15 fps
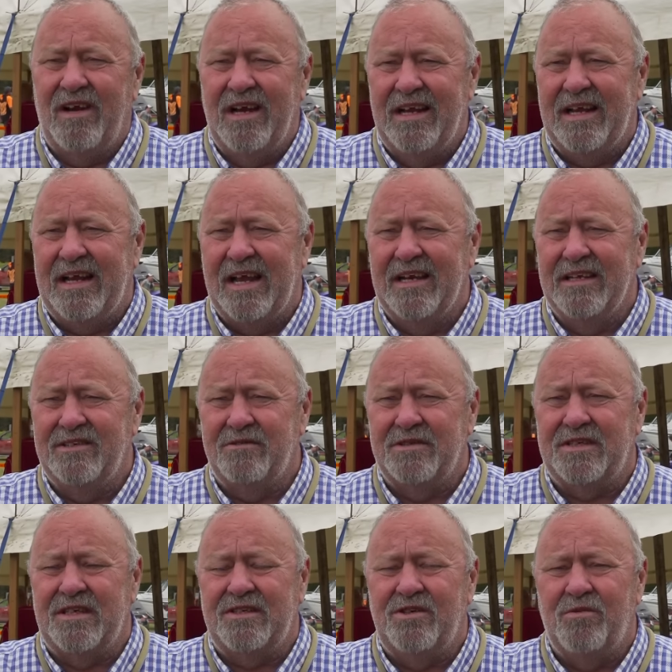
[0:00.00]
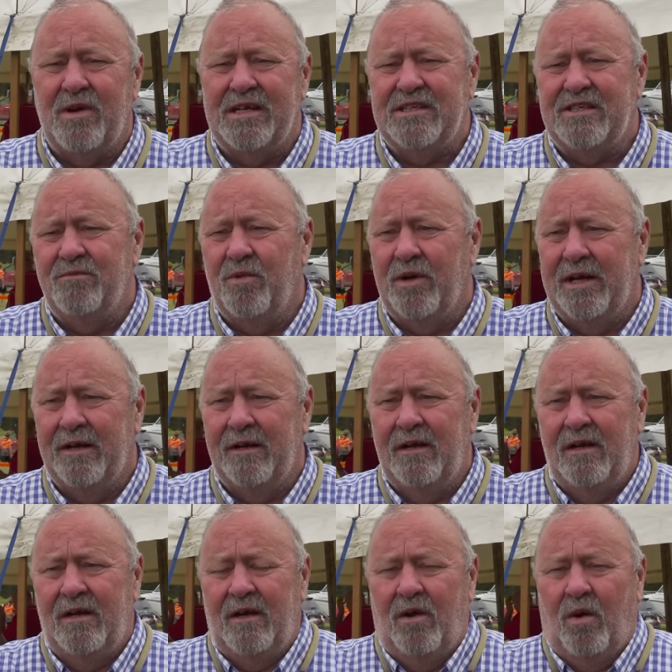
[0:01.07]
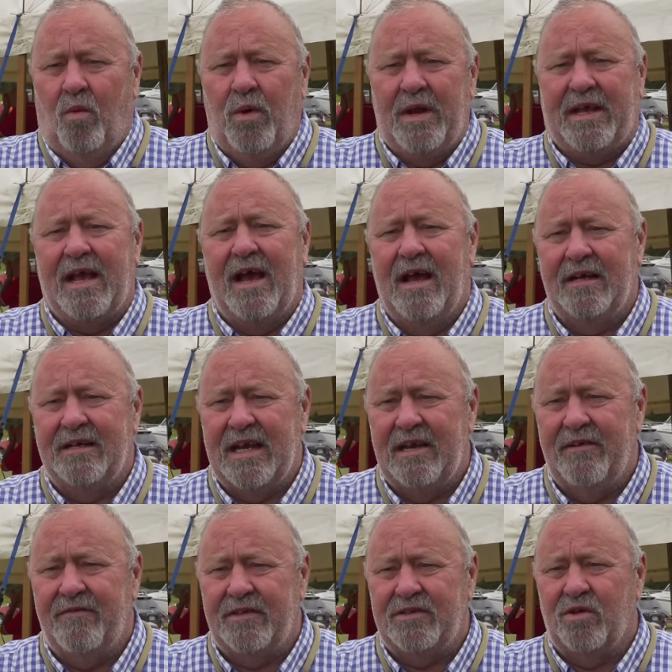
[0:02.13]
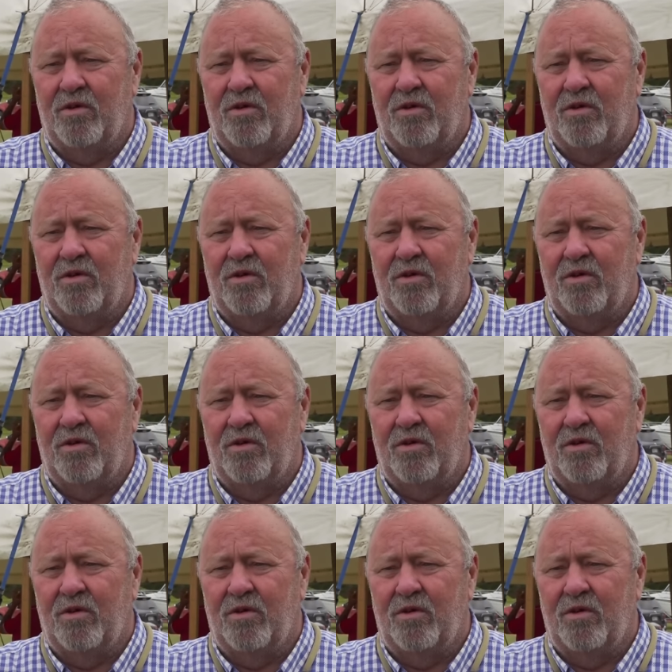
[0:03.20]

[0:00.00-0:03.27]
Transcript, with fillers: really get into a situation where we can't have a